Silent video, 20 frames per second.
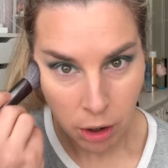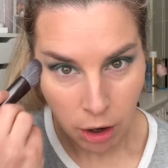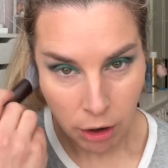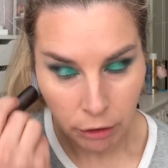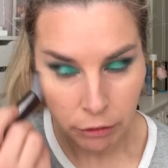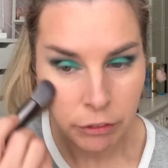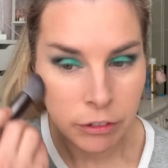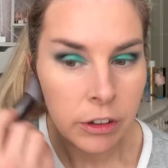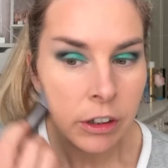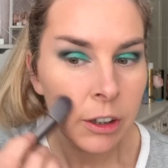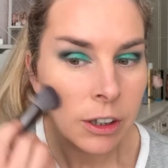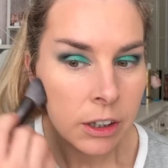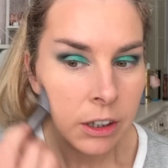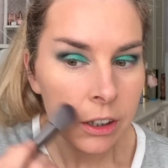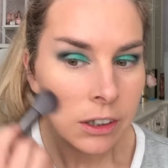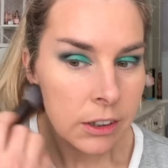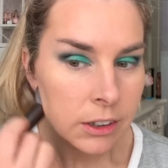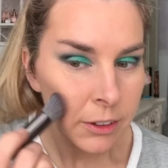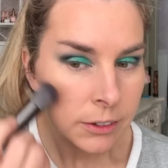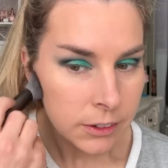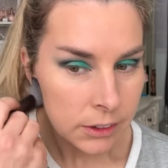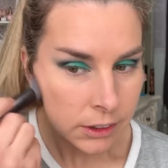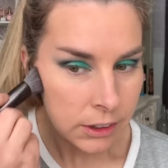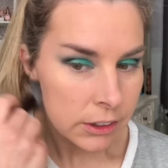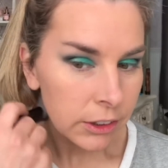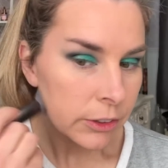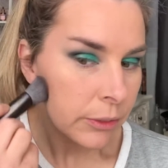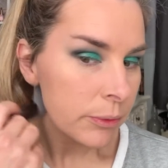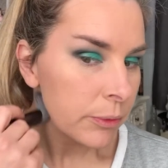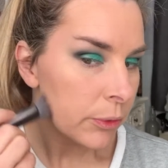off.
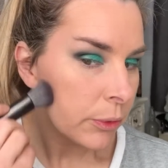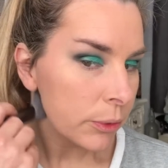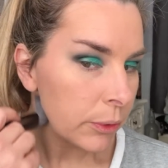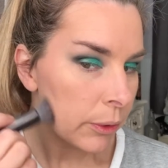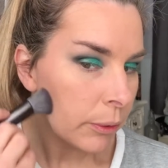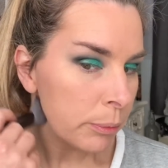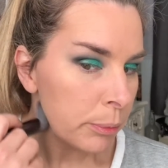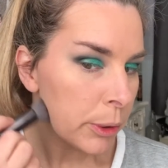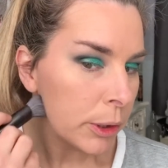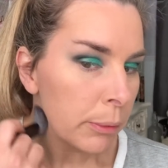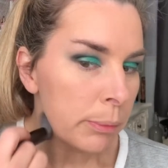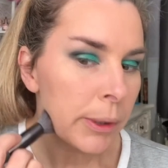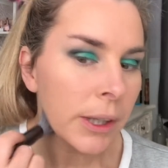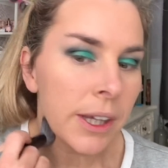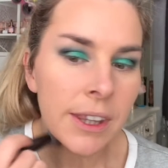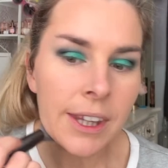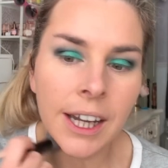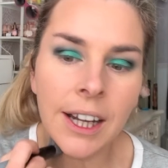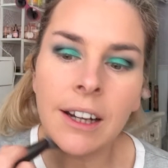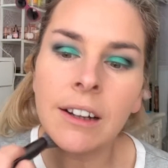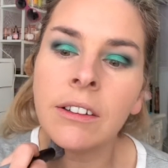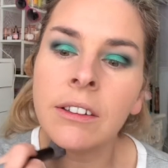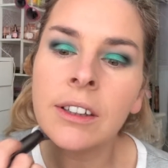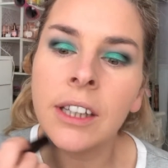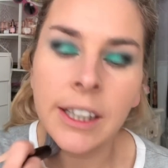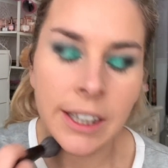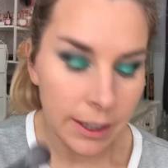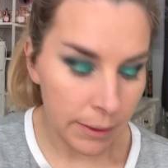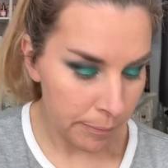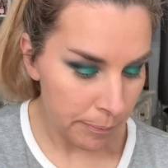Put a bit of that on
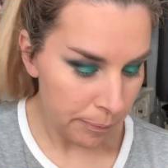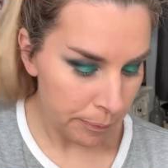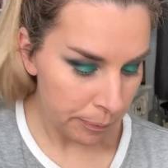there.